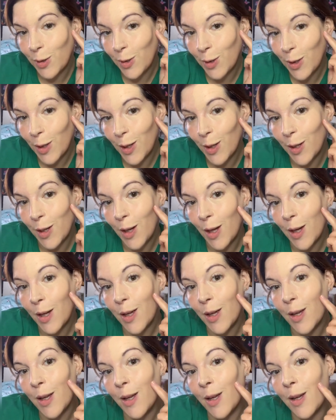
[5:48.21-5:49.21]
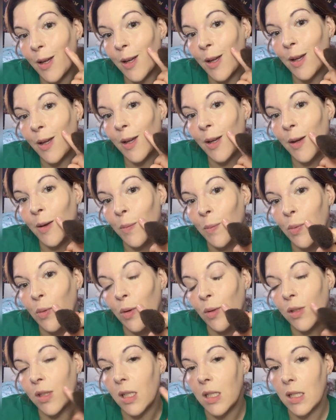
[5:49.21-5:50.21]
can
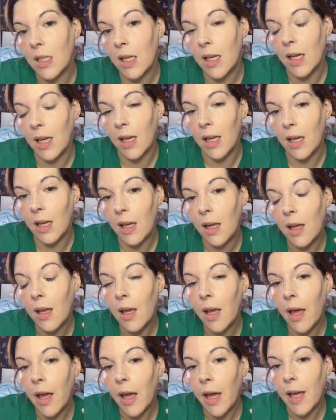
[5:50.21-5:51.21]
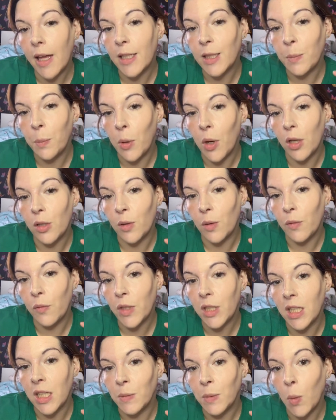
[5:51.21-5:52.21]
bronze under here is by doing
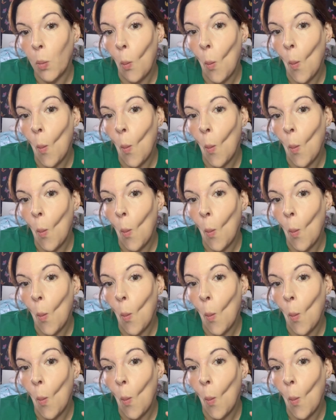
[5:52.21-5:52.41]
fish lips.